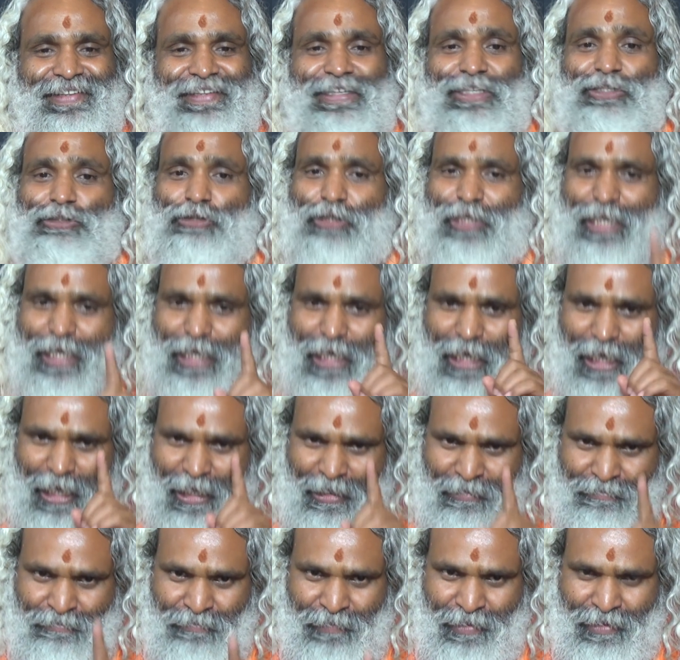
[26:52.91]
So the
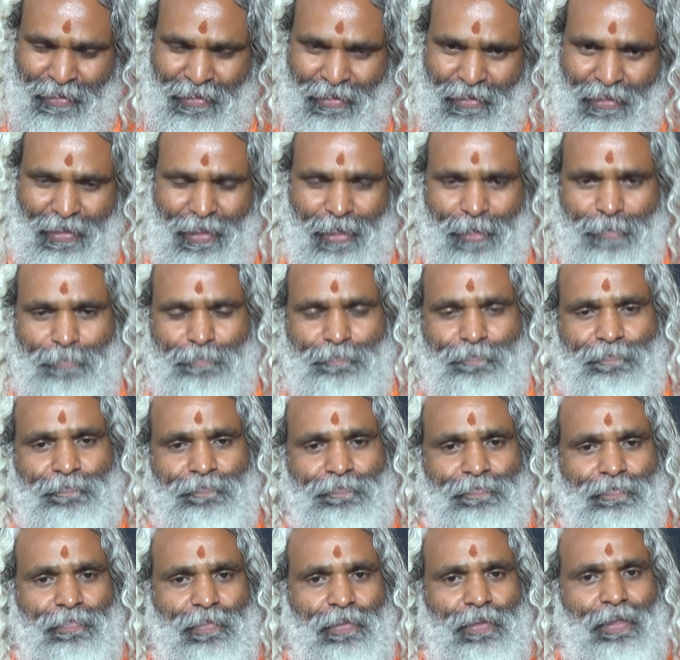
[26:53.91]
karma,
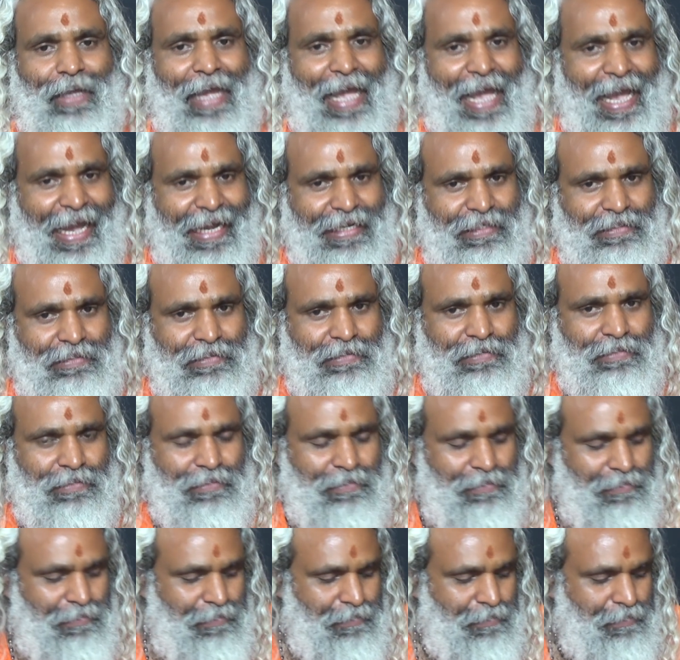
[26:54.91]
the
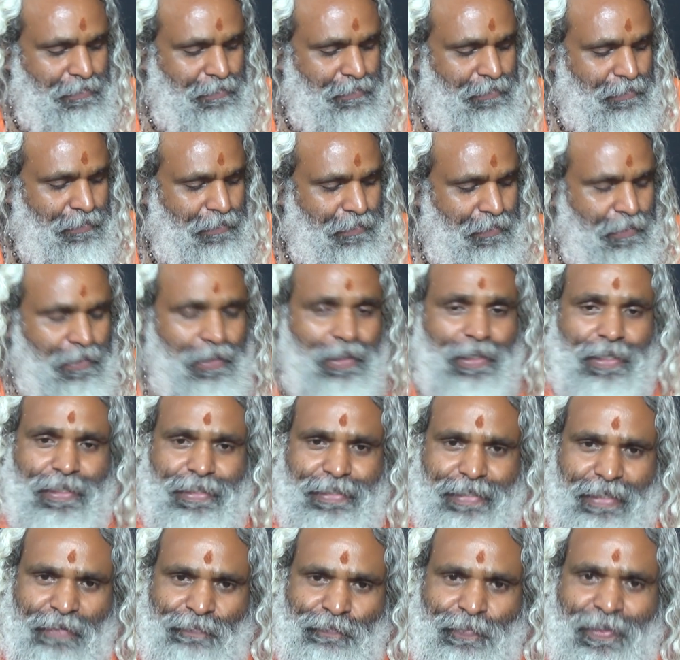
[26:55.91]
action,
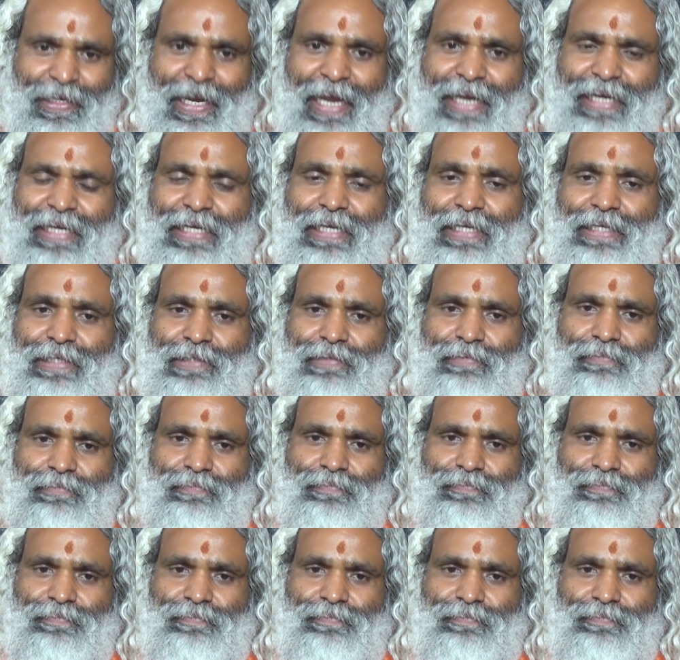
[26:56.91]
definitely